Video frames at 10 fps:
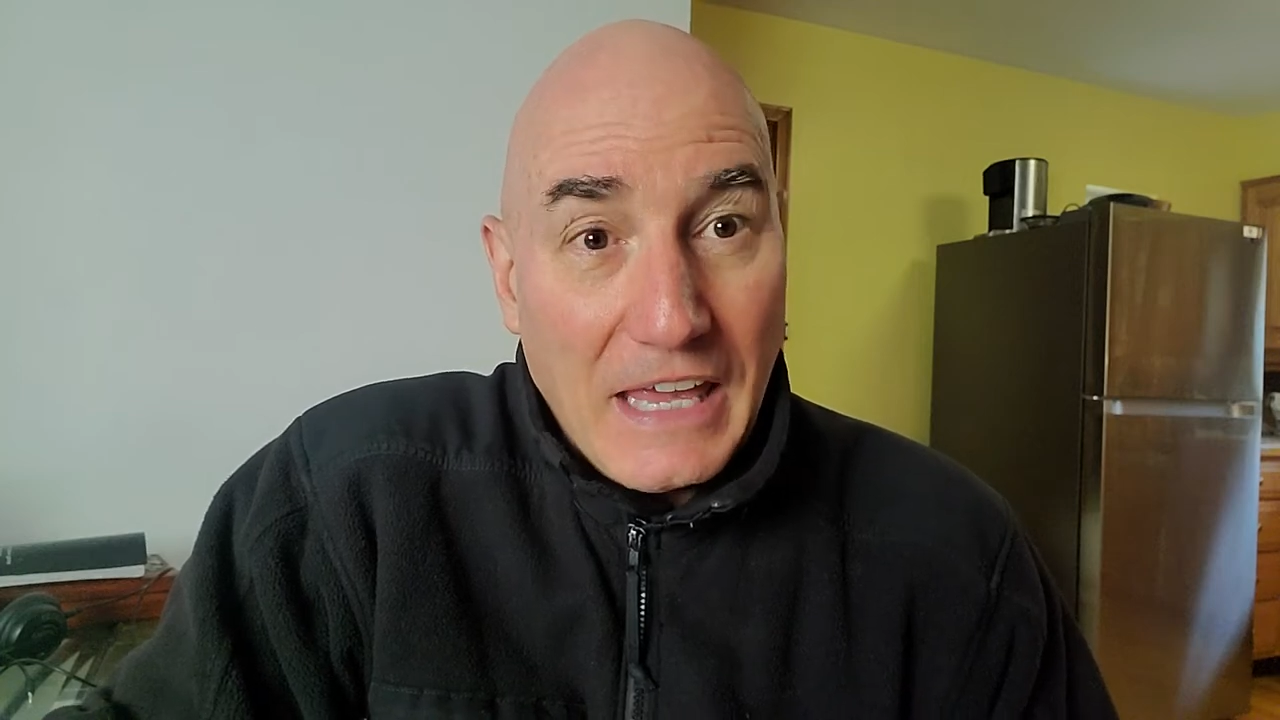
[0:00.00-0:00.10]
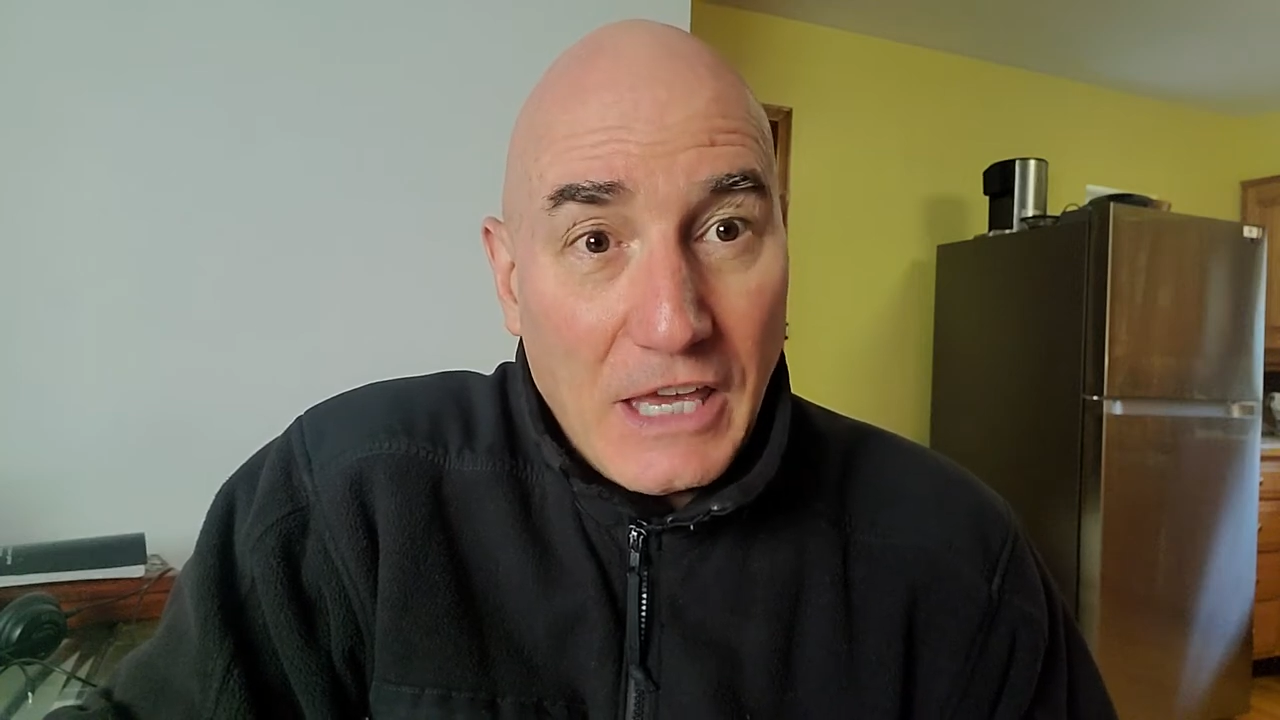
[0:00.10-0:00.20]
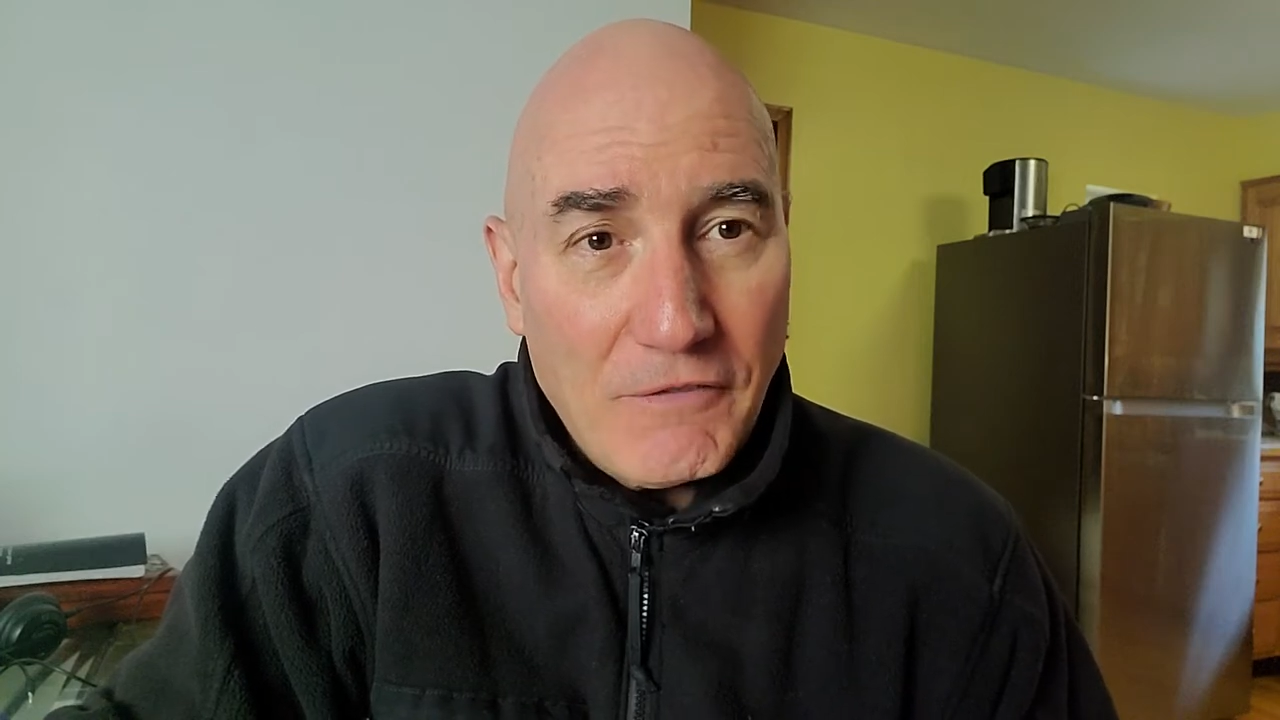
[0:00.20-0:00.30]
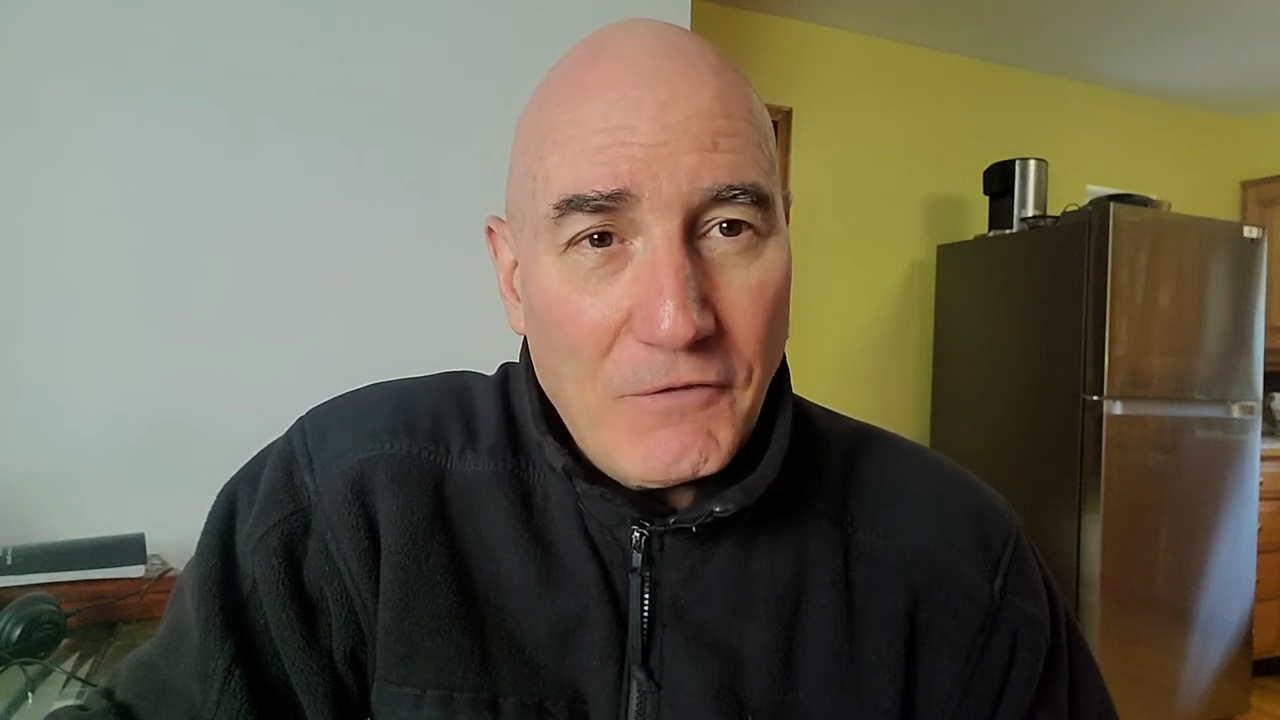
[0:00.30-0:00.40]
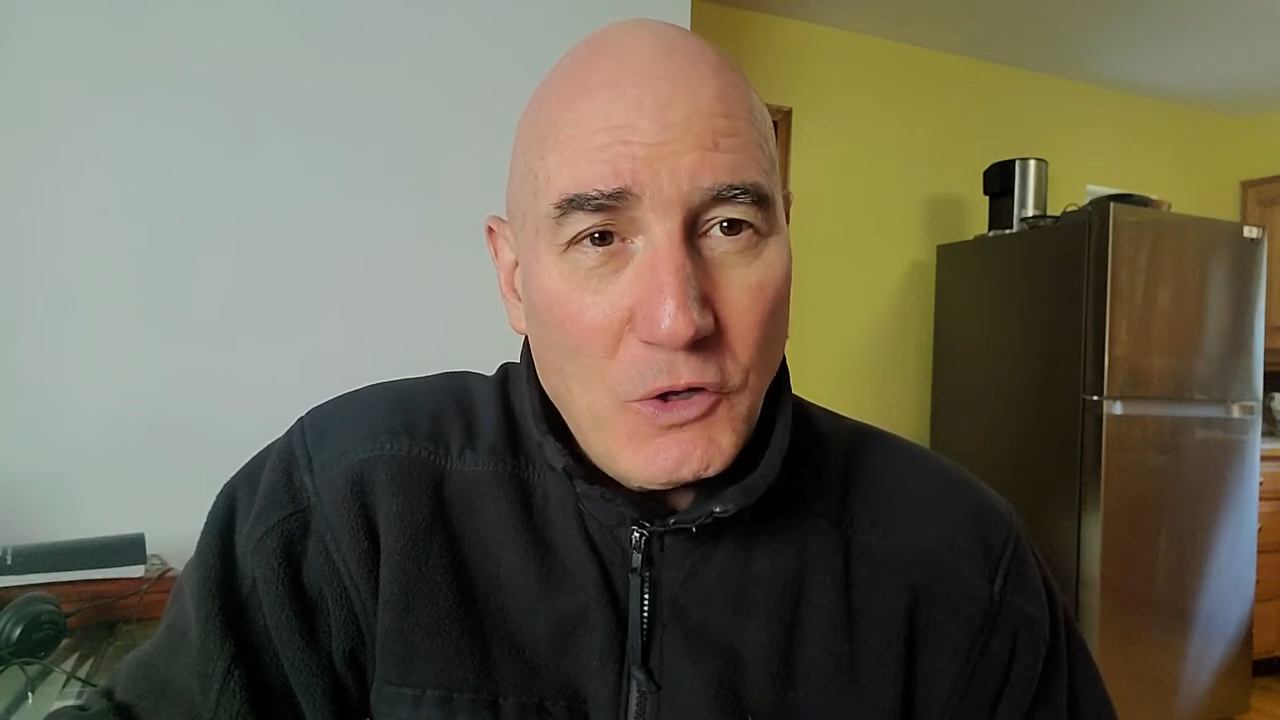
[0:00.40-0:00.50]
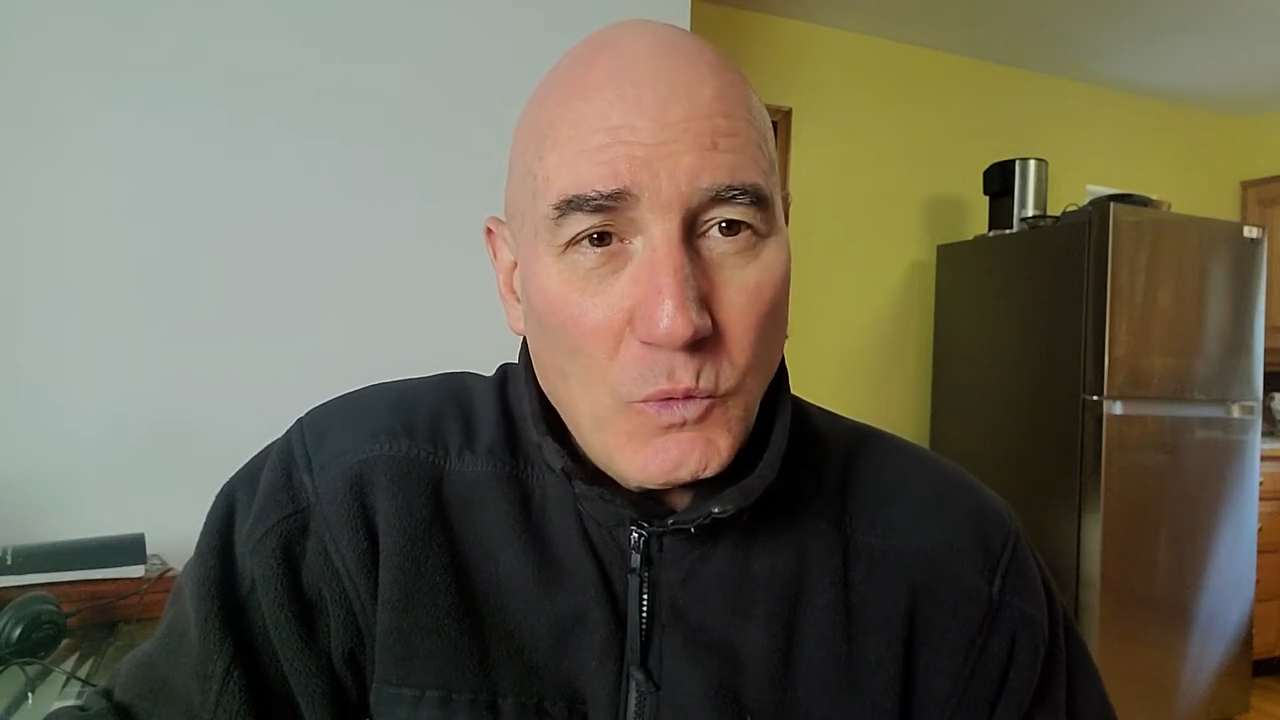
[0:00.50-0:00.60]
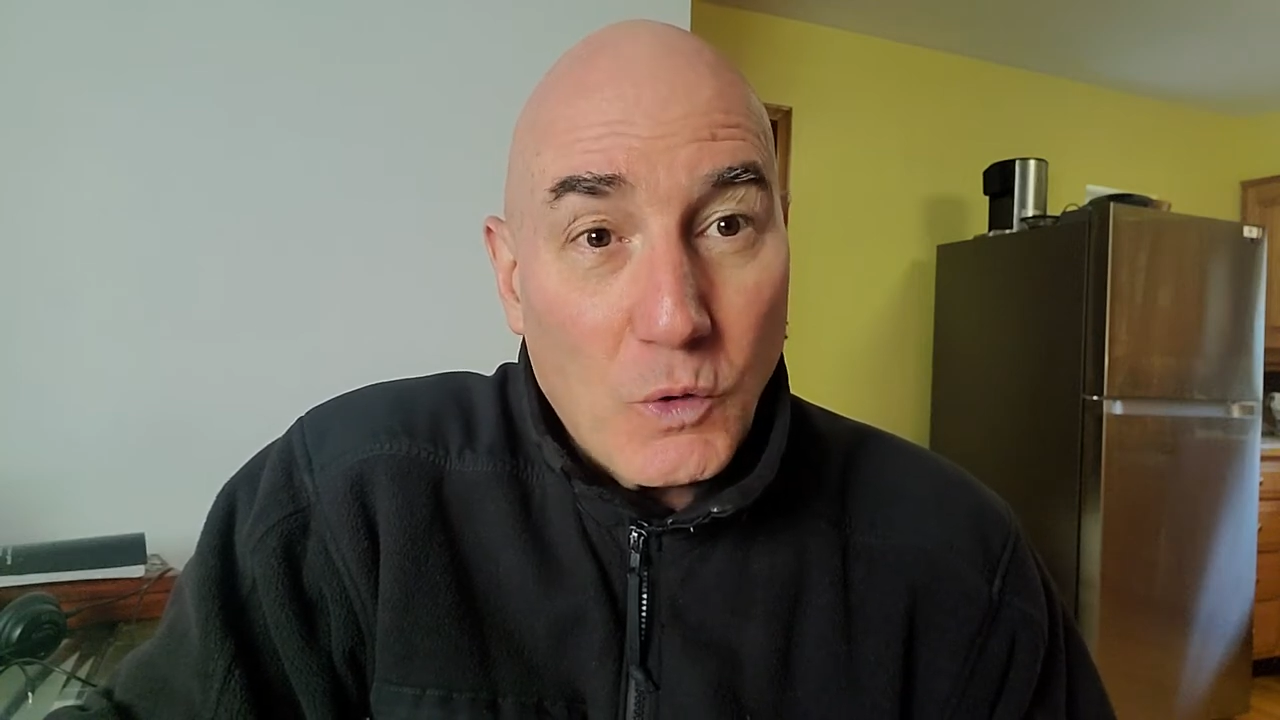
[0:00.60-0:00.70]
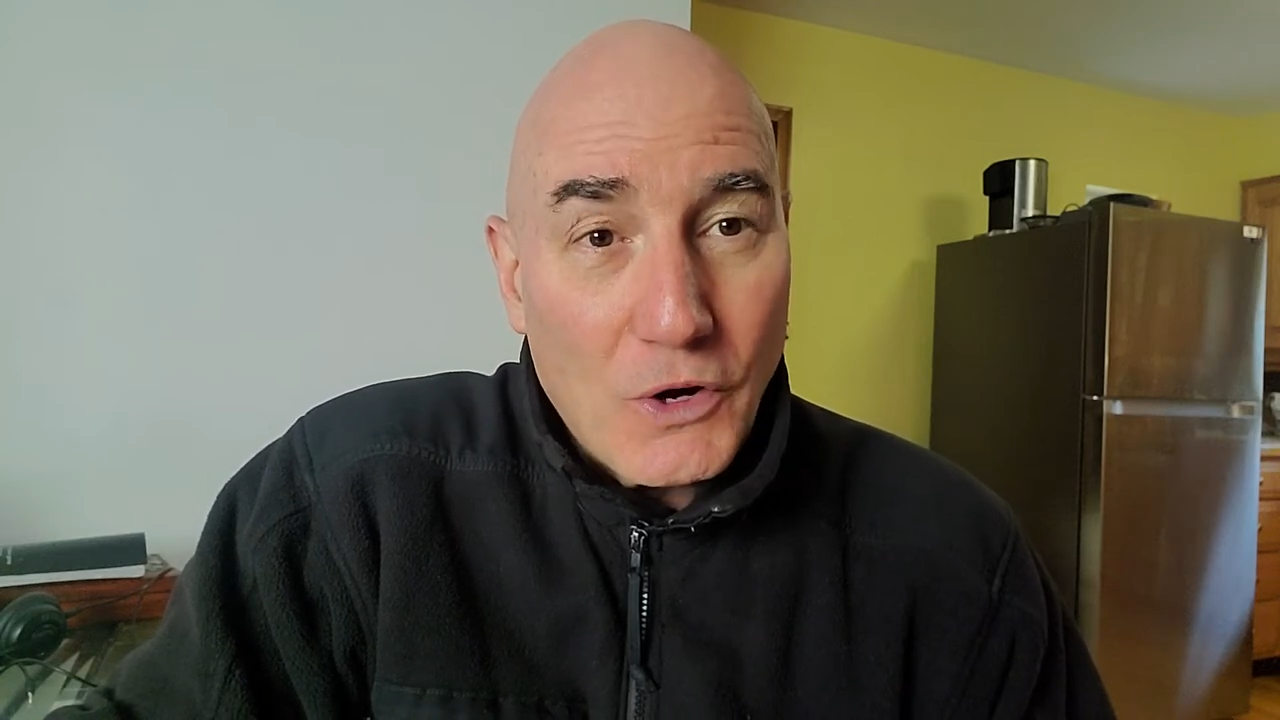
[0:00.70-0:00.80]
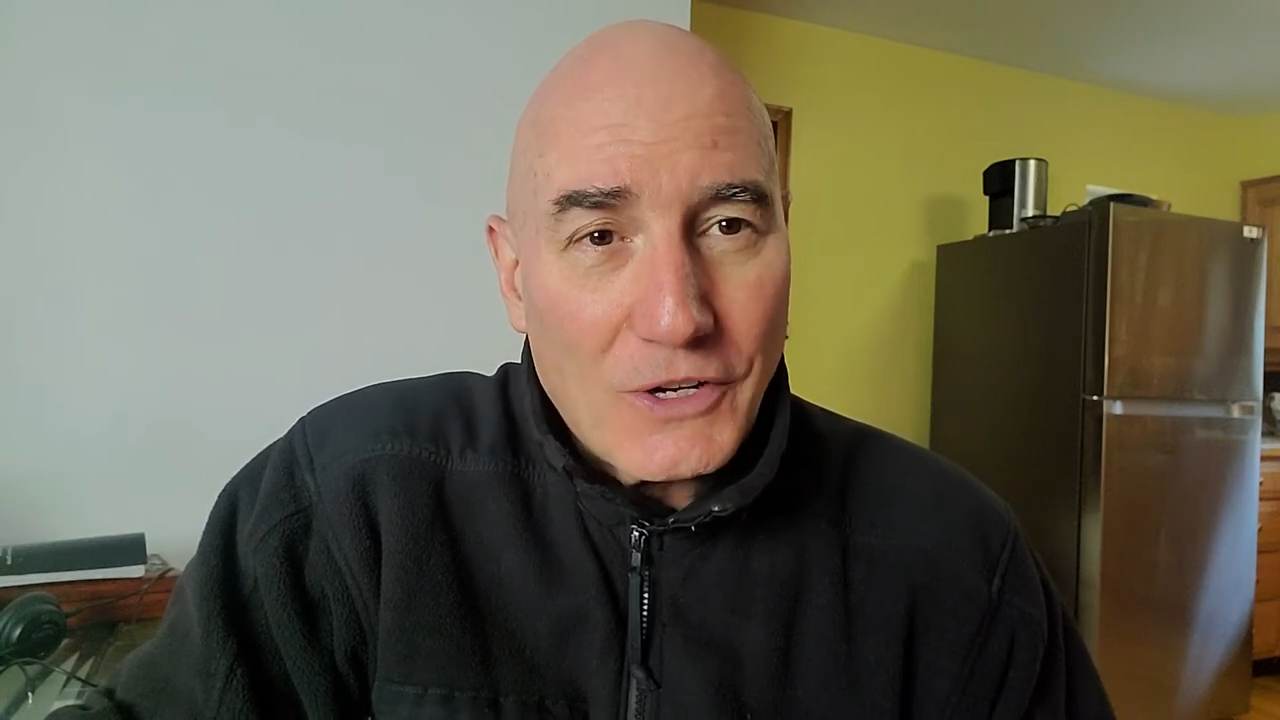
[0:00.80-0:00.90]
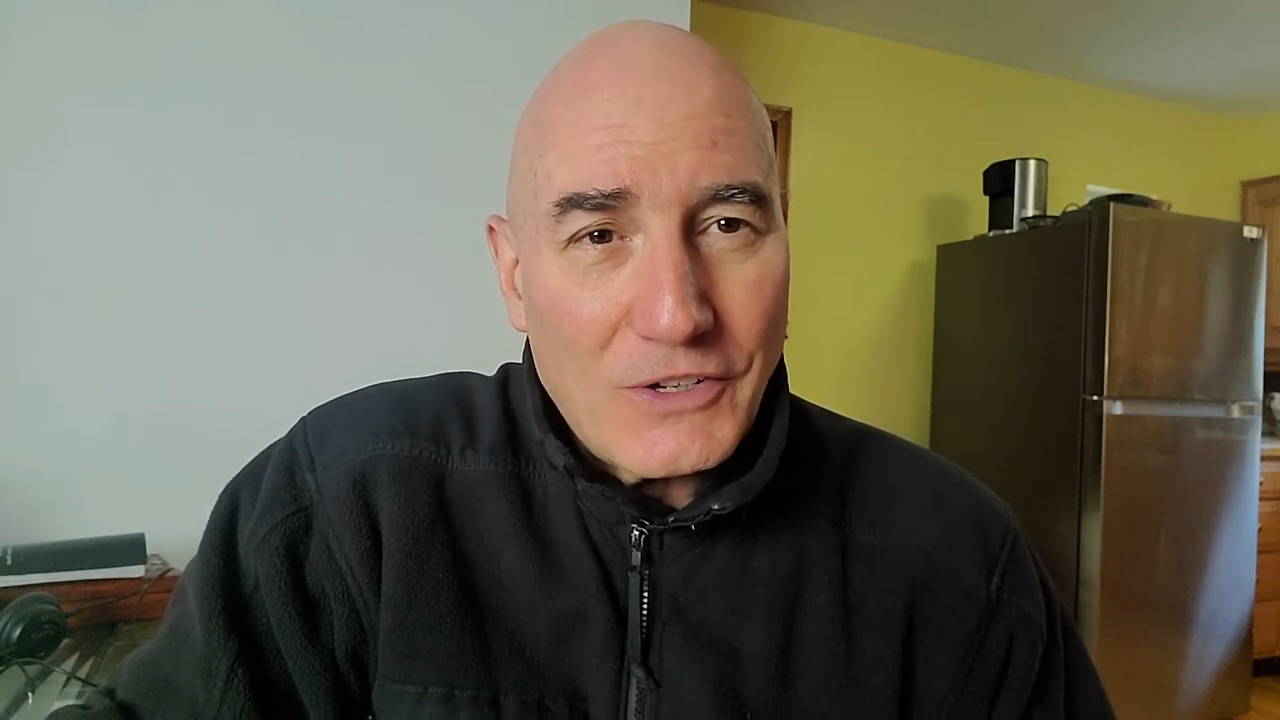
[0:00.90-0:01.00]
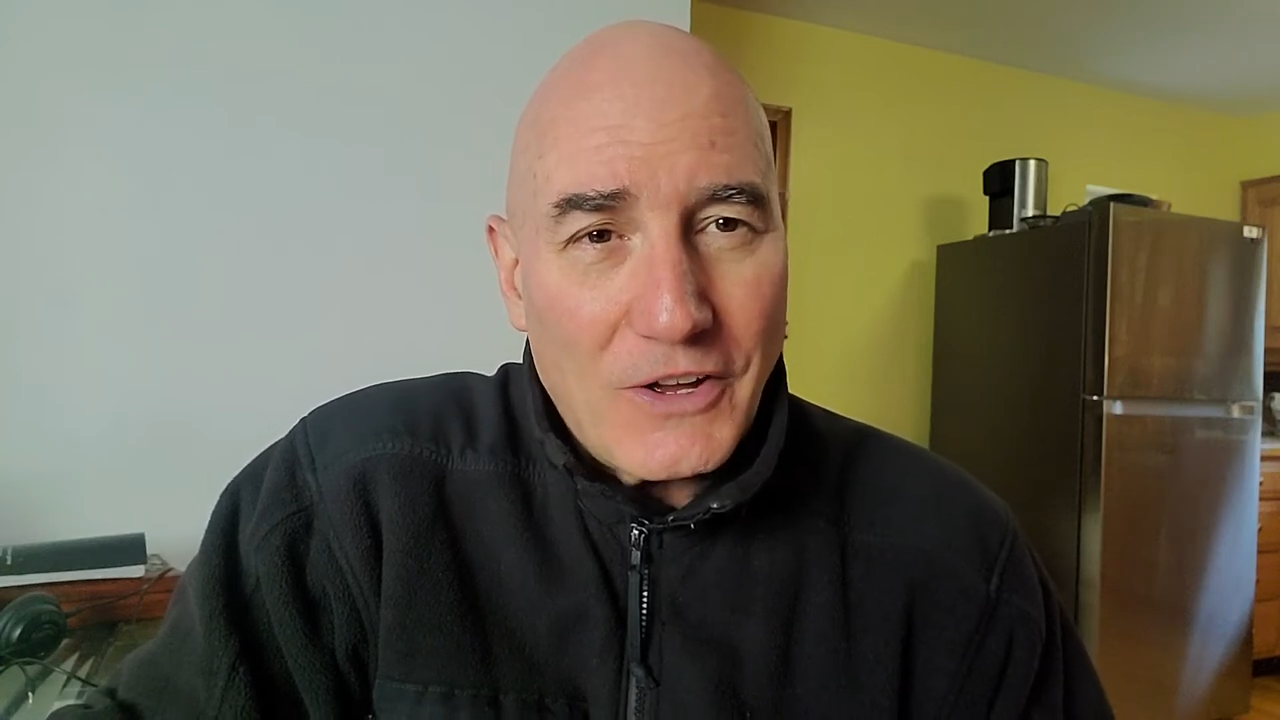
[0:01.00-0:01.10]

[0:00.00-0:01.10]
If you worked